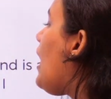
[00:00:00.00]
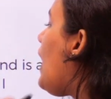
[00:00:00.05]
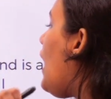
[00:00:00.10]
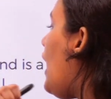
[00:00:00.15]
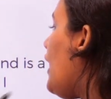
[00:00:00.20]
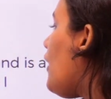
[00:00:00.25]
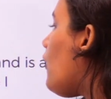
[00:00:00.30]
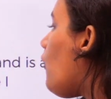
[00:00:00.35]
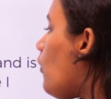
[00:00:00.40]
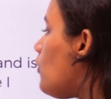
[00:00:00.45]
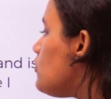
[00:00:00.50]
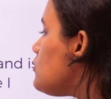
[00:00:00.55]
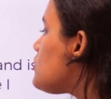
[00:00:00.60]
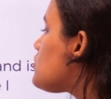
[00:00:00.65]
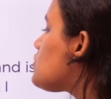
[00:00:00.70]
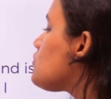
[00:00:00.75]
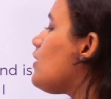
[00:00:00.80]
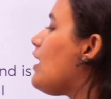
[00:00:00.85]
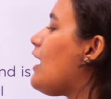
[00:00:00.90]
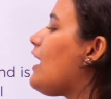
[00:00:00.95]
I
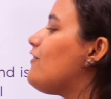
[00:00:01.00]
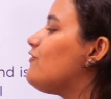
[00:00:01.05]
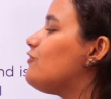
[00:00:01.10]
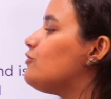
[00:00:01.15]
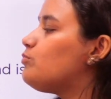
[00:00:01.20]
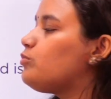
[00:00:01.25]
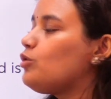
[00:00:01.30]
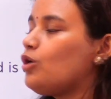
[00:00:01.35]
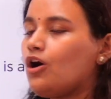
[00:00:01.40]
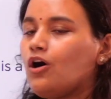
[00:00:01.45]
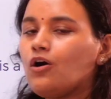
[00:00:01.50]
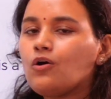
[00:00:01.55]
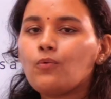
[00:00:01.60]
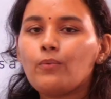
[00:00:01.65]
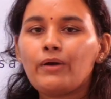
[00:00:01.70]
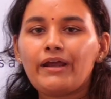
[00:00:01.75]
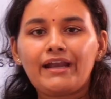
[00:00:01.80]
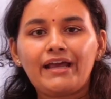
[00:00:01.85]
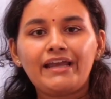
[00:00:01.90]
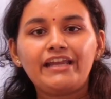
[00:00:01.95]
also have a blog
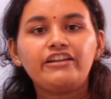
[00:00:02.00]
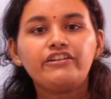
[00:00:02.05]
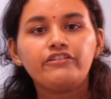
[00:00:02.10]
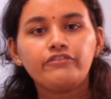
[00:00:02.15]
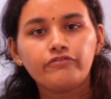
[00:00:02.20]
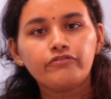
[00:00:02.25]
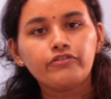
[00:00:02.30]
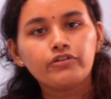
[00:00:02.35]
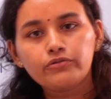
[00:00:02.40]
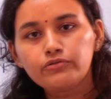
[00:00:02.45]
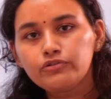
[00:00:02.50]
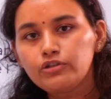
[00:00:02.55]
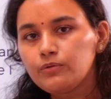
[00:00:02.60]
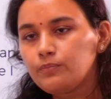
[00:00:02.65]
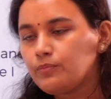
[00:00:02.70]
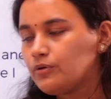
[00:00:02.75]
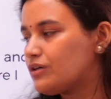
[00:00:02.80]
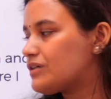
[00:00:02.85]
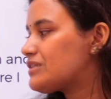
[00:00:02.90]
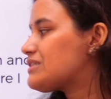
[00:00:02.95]
where I review the
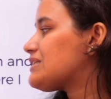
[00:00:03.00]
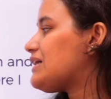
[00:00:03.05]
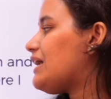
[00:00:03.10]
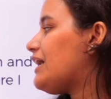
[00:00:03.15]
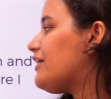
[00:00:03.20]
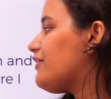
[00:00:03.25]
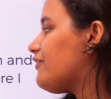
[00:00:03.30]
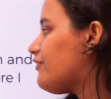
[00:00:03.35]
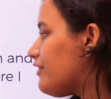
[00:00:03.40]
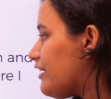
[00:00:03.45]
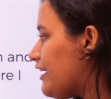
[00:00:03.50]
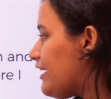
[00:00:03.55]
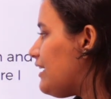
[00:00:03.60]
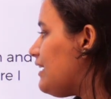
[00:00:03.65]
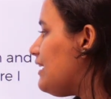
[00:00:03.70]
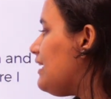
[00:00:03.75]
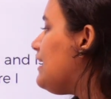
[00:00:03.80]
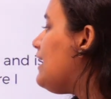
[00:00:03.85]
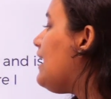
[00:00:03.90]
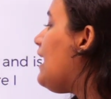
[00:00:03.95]
books I
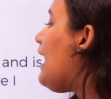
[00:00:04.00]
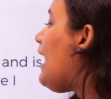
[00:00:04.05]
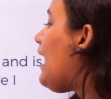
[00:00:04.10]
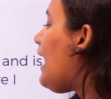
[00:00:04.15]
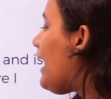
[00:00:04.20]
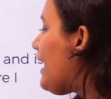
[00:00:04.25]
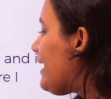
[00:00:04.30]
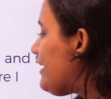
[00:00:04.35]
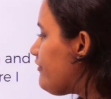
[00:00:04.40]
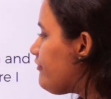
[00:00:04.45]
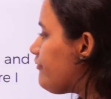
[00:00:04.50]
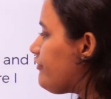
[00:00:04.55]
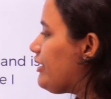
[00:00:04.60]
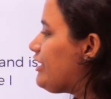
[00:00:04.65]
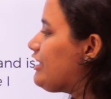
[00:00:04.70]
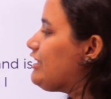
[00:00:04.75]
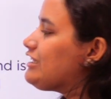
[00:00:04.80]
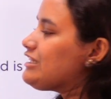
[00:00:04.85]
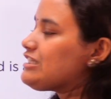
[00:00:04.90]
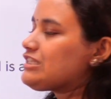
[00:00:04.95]
read. I
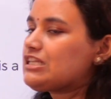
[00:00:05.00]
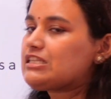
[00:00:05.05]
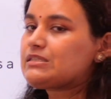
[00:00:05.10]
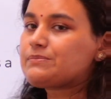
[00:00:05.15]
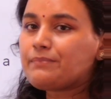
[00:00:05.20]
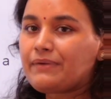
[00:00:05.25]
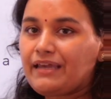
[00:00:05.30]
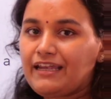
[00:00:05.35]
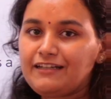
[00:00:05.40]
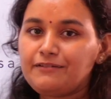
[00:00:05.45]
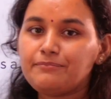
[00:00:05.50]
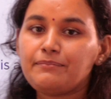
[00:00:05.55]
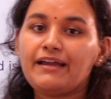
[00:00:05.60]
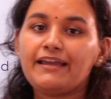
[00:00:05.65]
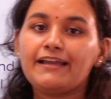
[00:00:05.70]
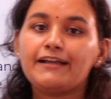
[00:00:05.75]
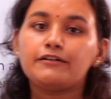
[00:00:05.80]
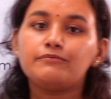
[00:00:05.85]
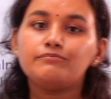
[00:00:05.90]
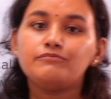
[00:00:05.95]
feel this has made my
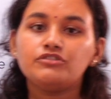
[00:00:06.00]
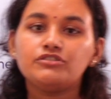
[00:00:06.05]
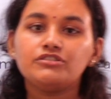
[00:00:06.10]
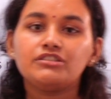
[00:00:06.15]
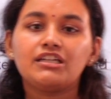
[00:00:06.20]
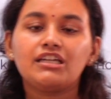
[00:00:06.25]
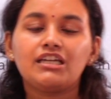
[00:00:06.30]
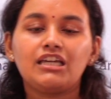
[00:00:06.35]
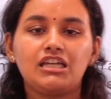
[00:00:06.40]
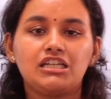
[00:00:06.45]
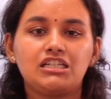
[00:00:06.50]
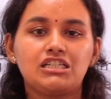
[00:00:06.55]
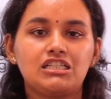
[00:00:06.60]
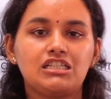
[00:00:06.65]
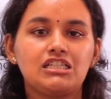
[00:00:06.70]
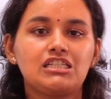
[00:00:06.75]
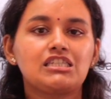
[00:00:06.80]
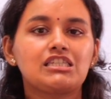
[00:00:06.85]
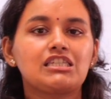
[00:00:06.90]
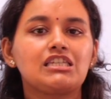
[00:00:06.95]

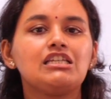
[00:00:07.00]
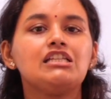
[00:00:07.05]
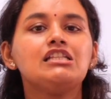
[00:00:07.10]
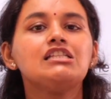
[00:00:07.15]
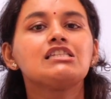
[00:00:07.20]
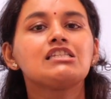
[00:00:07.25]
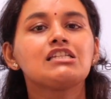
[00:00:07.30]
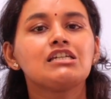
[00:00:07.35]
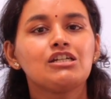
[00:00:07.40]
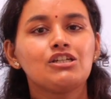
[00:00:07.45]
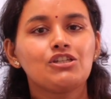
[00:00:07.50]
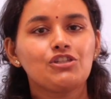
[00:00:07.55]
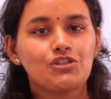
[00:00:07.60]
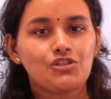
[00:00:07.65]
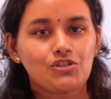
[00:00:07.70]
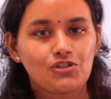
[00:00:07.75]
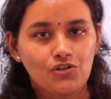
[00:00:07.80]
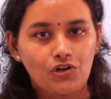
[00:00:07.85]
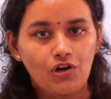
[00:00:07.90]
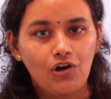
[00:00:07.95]
communication skills
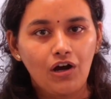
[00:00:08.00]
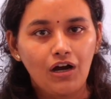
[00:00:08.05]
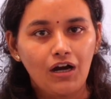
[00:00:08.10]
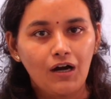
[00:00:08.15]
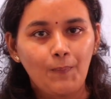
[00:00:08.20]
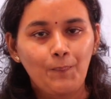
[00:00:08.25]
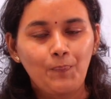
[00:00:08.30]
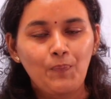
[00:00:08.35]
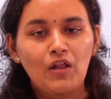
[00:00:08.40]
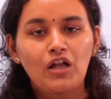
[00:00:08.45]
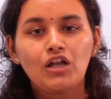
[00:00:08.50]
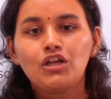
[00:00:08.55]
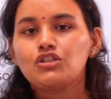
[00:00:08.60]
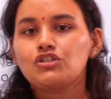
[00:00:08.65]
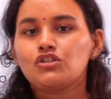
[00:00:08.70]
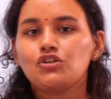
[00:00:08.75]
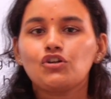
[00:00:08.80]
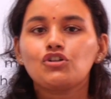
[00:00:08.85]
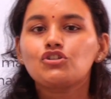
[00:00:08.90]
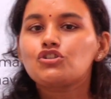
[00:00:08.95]
stronger.
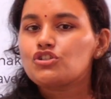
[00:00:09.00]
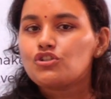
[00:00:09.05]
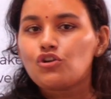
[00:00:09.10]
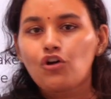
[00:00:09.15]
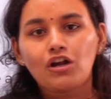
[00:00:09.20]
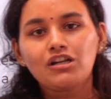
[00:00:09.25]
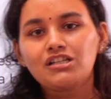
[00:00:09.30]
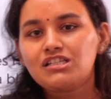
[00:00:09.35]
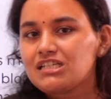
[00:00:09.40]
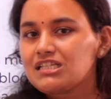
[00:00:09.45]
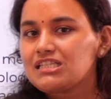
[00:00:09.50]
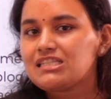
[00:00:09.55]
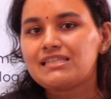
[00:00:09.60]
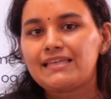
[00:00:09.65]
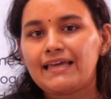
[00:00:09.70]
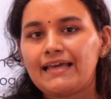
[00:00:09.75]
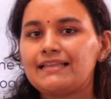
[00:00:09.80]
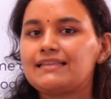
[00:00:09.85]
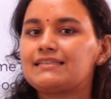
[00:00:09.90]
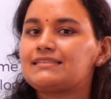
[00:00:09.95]
So you're not just
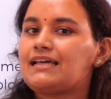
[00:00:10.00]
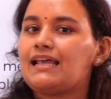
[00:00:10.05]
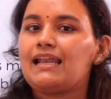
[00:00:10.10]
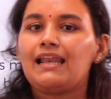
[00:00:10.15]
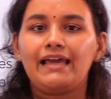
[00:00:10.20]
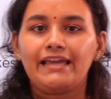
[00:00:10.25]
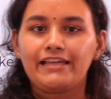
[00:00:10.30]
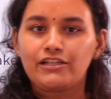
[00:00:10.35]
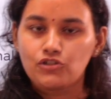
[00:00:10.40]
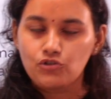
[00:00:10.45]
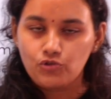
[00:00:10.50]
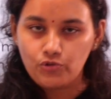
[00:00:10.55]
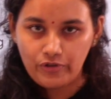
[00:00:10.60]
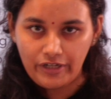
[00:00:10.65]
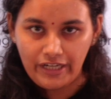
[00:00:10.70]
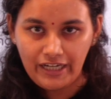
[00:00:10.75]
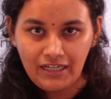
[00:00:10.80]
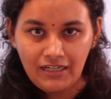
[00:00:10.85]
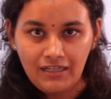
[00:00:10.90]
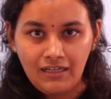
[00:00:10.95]
saying that I like to
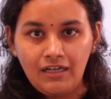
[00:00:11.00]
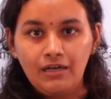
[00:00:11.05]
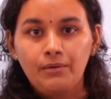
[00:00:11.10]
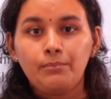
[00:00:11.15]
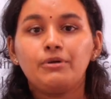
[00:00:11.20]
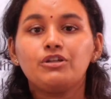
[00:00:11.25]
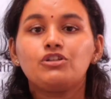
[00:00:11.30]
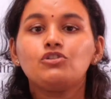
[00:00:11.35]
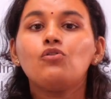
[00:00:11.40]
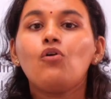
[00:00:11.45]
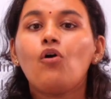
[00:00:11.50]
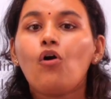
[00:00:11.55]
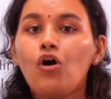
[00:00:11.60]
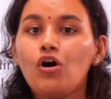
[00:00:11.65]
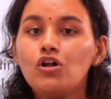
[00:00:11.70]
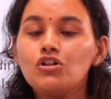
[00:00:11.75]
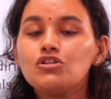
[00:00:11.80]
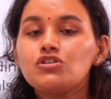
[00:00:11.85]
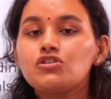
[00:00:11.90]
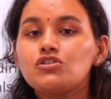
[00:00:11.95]
read, but you
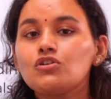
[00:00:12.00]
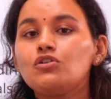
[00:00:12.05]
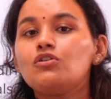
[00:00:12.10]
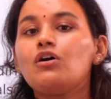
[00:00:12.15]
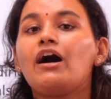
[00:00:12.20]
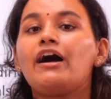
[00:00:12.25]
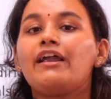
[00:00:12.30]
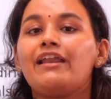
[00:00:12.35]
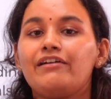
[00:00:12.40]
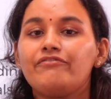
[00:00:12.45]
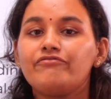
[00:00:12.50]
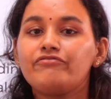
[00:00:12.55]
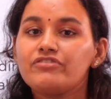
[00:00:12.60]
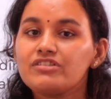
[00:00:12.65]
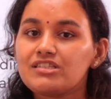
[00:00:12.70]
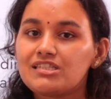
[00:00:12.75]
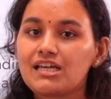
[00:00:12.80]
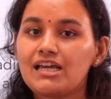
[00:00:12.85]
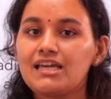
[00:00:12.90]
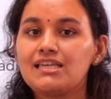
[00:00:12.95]
also are
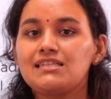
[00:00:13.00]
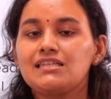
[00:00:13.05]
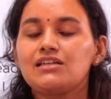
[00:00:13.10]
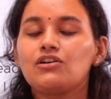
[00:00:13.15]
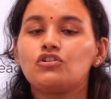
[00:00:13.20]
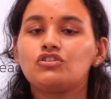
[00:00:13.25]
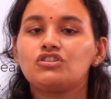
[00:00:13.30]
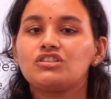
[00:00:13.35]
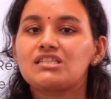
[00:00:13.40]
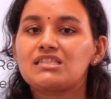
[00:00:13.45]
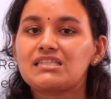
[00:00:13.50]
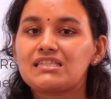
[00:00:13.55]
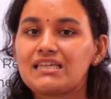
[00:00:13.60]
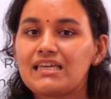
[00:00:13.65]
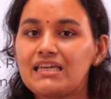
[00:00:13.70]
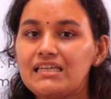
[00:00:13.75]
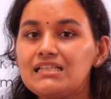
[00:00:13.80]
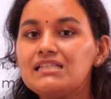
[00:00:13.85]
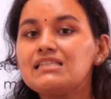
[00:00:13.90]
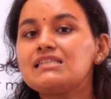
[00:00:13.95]
emphasizing on the
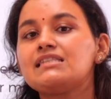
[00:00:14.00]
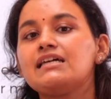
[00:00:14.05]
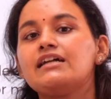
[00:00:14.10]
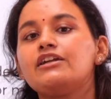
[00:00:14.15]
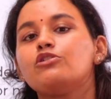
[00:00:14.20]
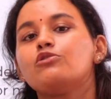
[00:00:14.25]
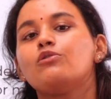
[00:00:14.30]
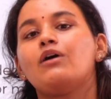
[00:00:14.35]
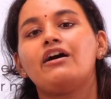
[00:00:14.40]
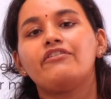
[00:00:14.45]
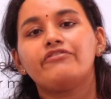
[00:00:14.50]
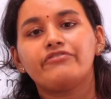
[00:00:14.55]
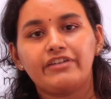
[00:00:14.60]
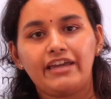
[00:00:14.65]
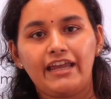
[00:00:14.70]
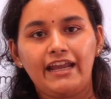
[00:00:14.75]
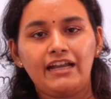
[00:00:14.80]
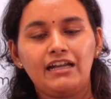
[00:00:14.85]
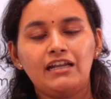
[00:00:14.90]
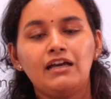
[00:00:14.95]
skills that you have
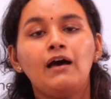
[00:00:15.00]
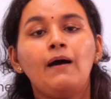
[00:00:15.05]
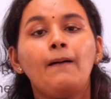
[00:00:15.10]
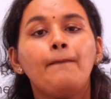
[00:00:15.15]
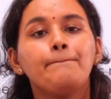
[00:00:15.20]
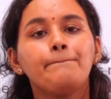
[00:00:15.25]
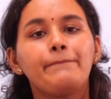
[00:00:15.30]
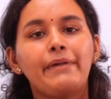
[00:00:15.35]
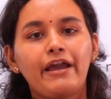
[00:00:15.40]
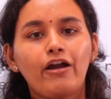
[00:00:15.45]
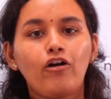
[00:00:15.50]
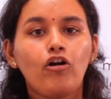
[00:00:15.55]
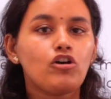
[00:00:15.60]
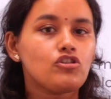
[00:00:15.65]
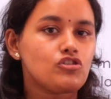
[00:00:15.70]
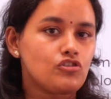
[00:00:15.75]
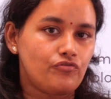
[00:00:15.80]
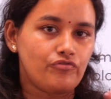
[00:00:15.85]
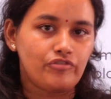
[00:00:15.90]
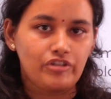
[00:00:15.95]
gained
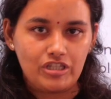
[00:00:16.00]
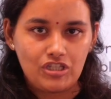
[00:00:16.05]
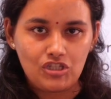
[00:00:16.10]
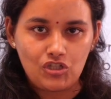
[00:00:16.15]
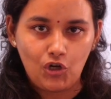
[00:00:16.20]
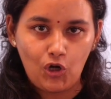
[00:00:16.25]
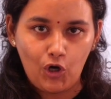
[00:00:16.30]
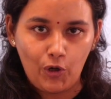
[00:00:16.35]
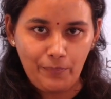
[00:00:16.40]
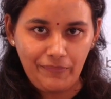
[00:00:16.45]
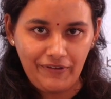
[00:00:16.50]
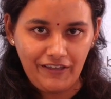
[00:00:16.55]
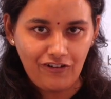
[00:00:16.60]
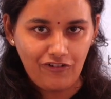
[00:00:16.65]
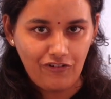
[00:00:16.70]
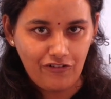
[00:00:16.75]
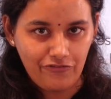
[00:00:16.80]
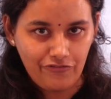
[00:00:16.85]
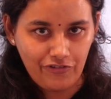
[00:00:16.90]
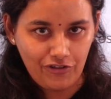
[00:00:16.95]
because of this hobby
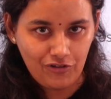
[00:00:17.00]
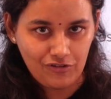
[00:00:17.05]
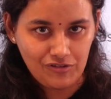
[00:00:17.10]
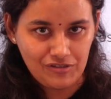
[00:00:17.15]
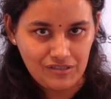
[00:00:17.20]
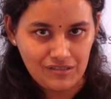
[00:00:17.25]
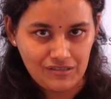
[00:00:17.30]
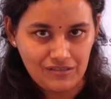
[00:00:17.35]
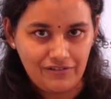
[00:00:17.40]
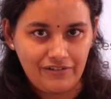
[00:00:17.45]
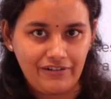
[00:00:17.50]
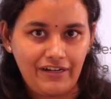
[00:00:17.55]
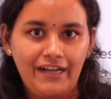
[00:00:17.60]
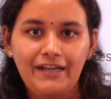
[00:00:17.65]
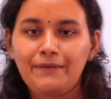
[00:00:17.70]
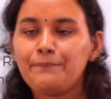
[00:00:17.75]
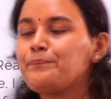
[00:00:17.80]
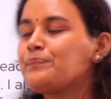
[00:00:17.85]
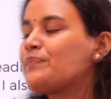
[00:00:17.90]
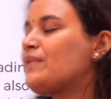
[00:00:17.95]
of yours, right?